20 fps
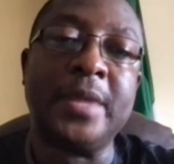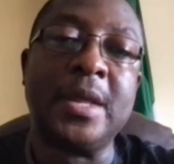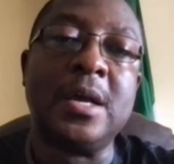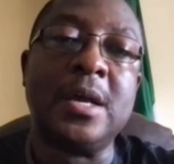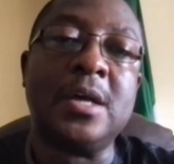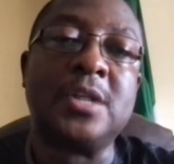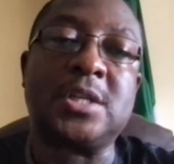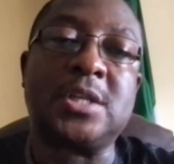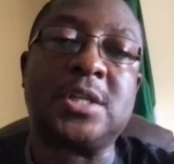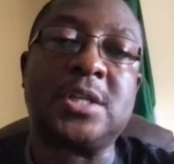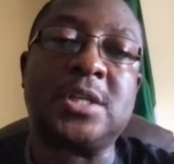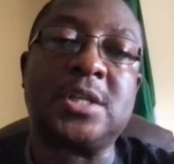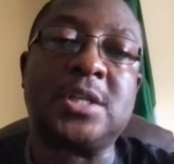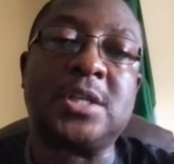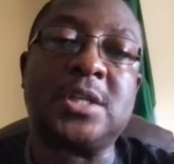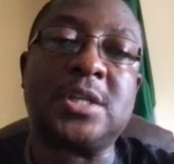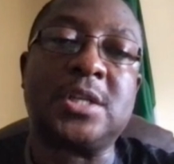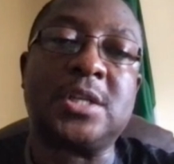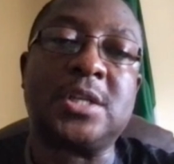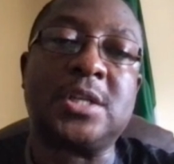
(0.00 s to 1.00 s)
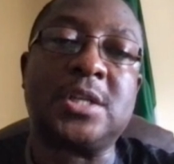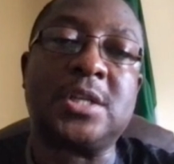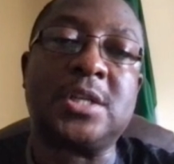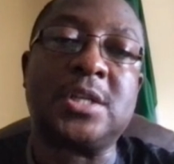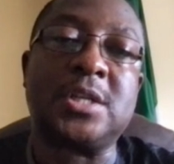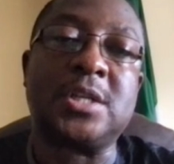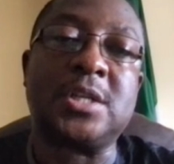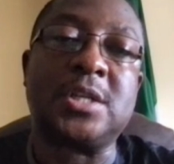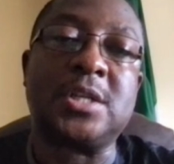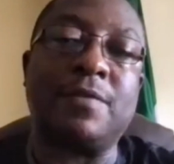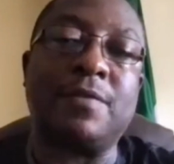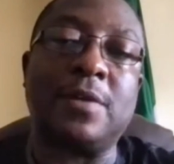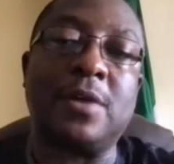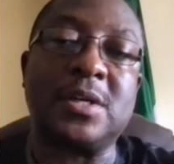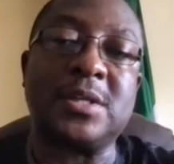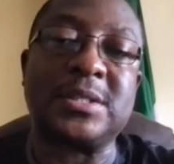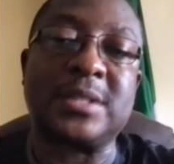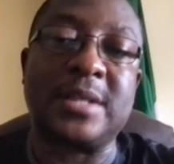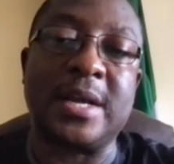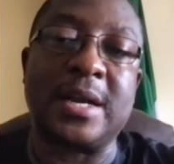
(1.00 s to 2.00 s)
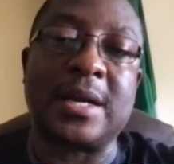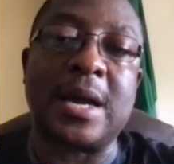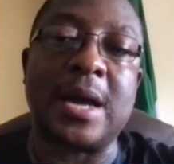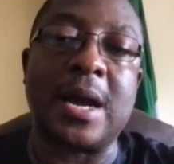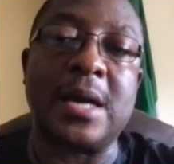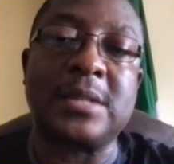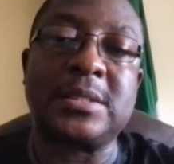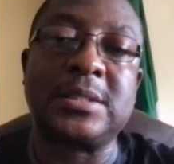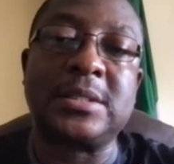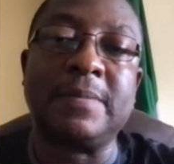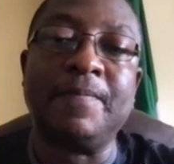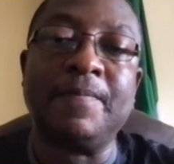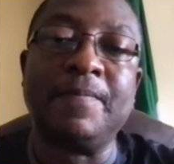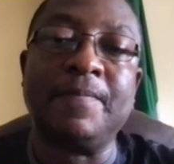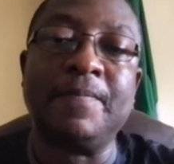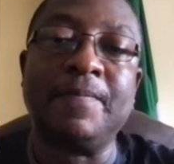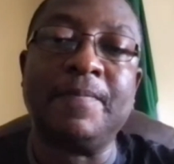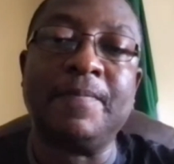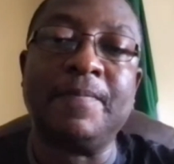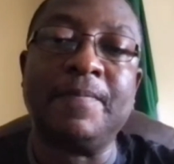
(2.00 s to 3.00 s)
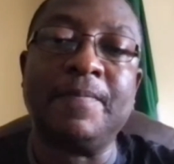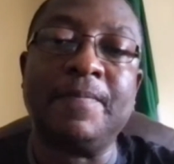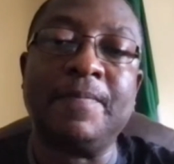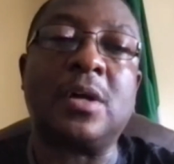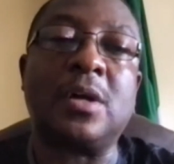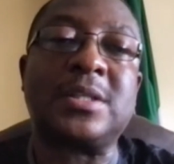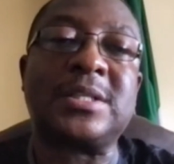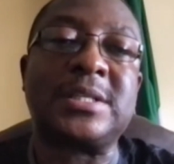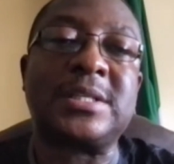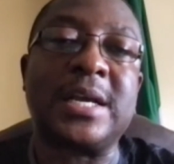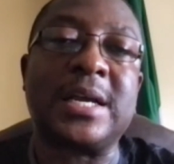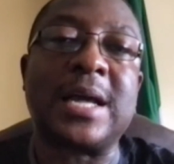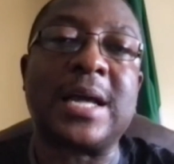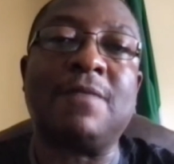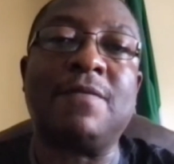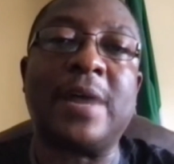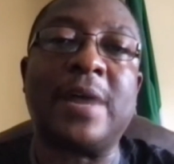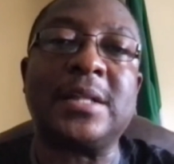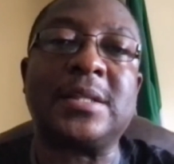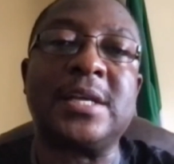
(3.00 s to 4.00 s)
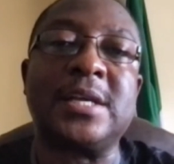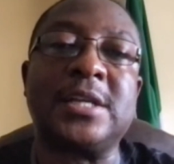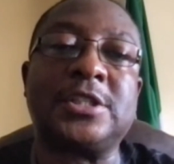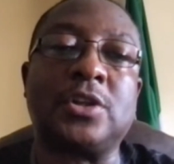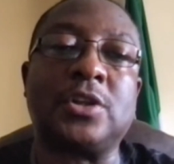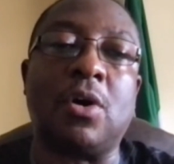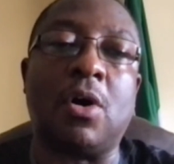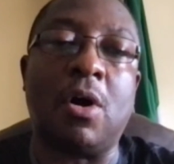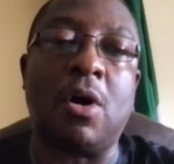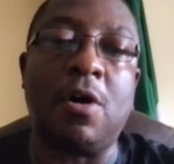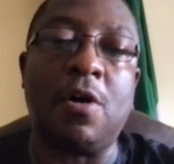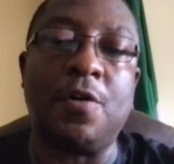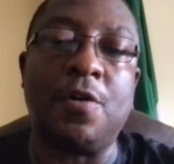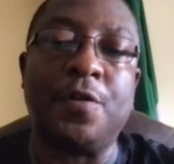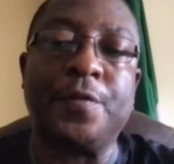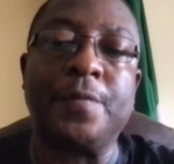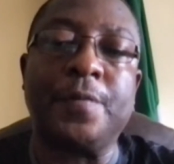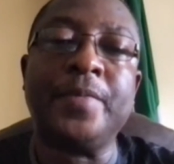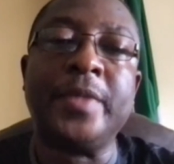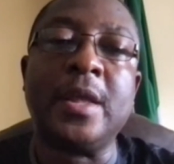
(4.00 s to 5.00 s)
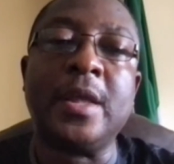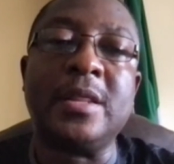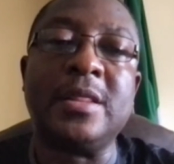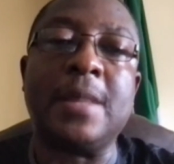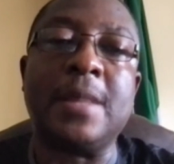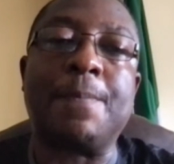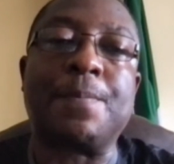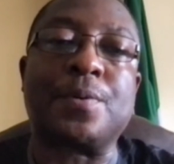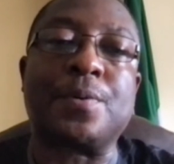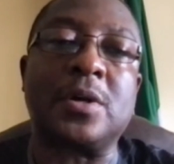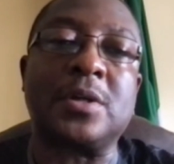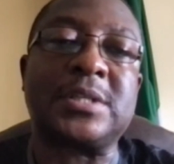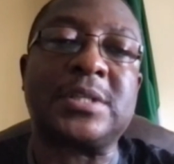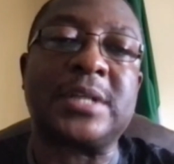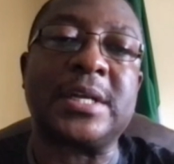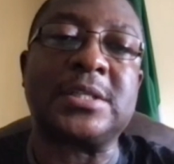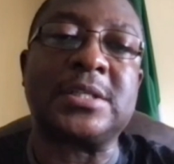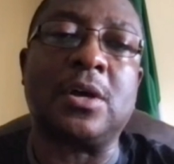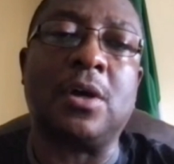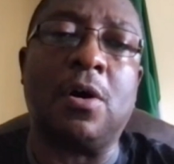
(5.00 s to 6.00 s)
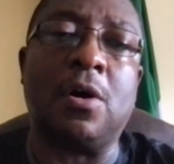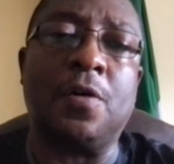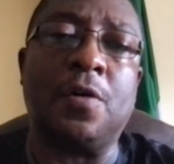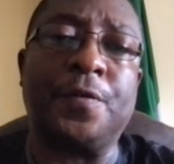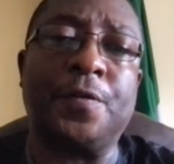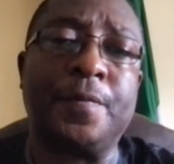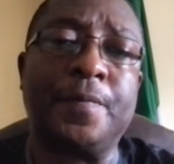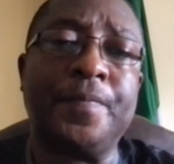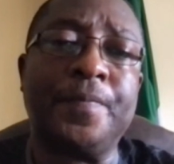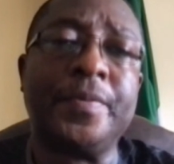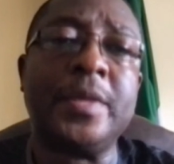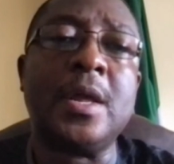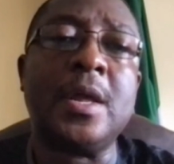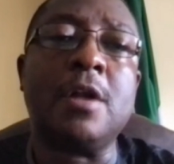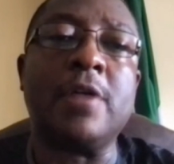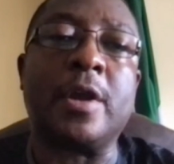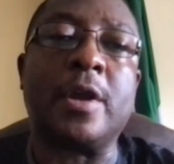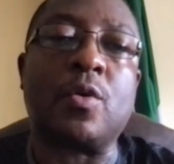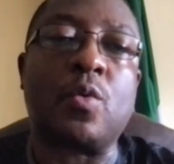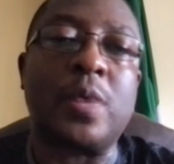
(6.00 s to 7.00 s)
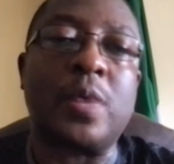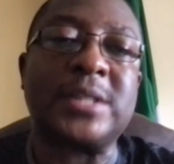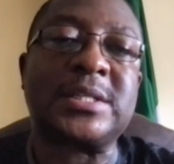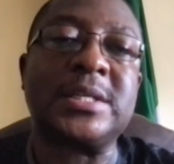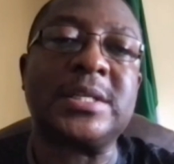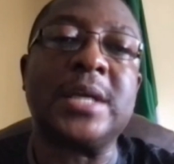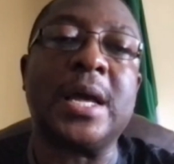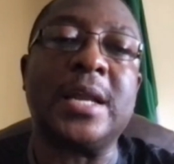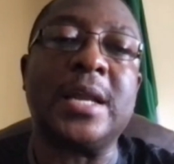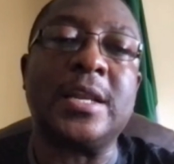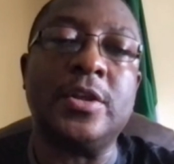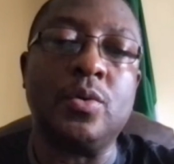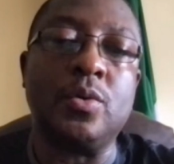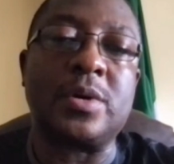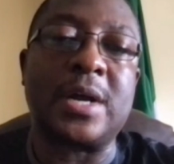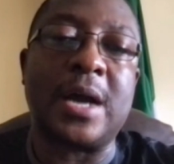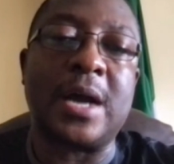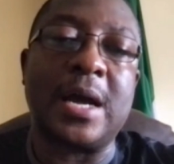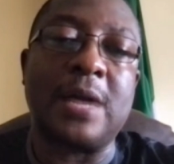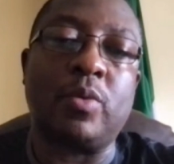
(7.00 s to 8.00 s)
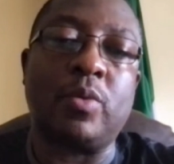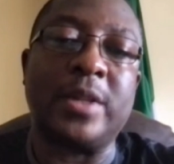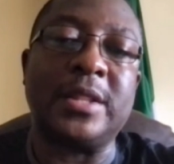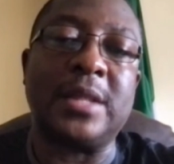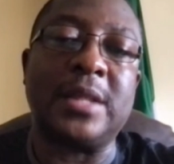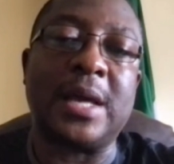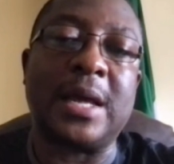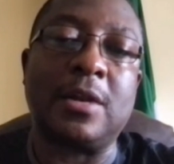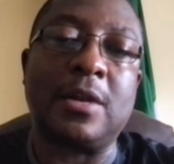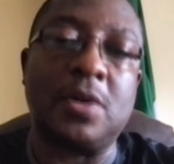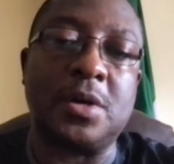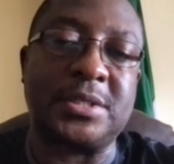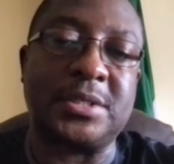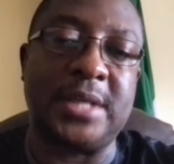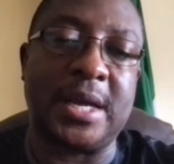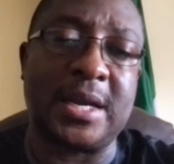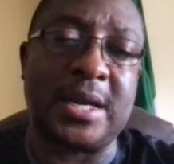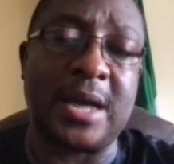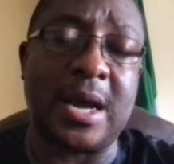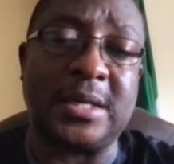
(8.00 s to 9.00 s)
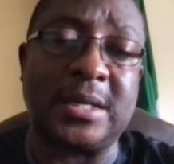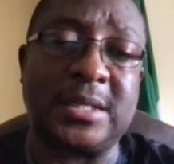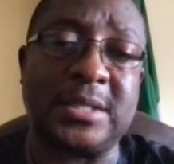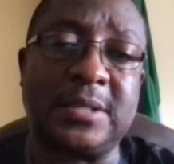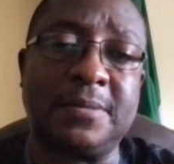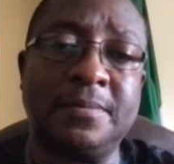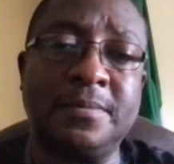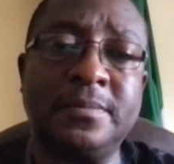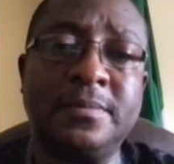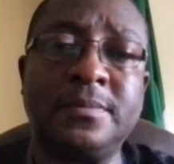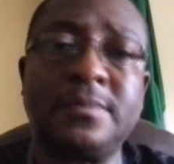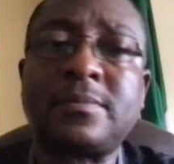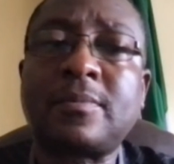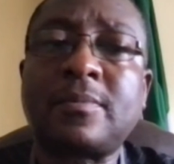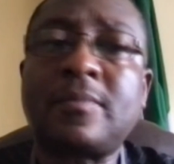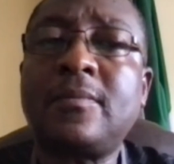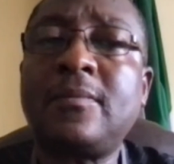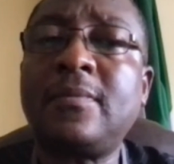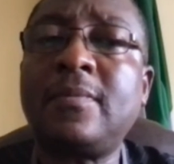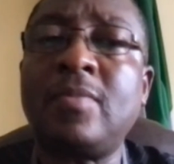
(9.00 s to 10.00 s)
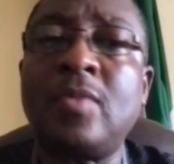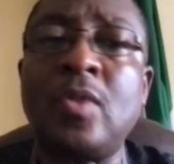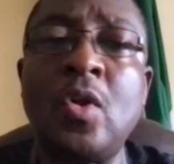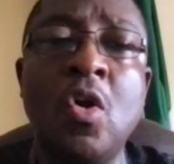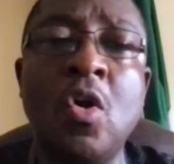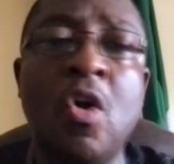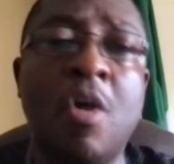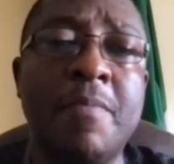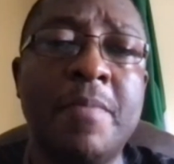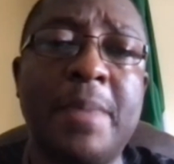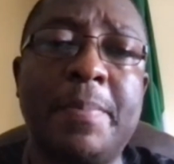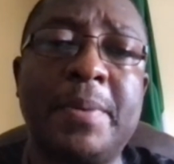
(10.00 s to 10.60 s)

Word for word: Some they may have lost their cards and did not take advantage of the process of requesting a new card when they had lost their cards. Or maybe